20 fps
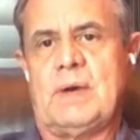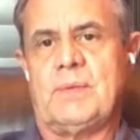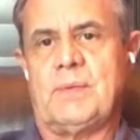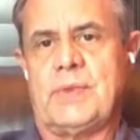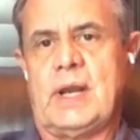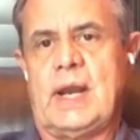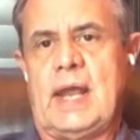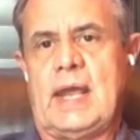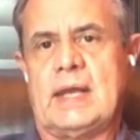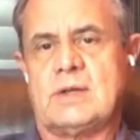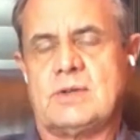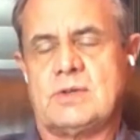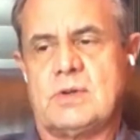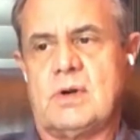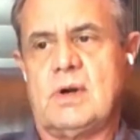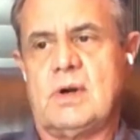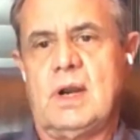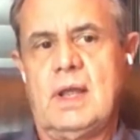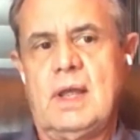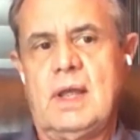come up with an
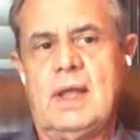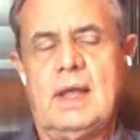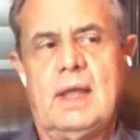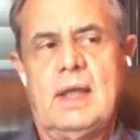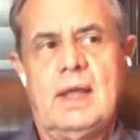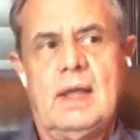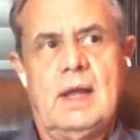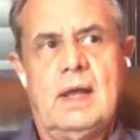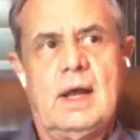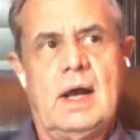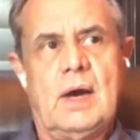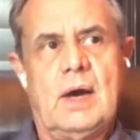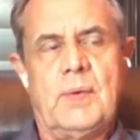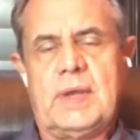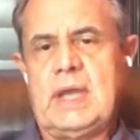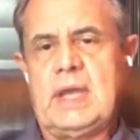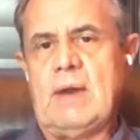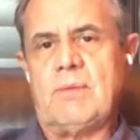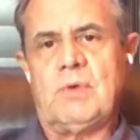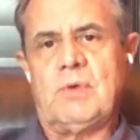answer. We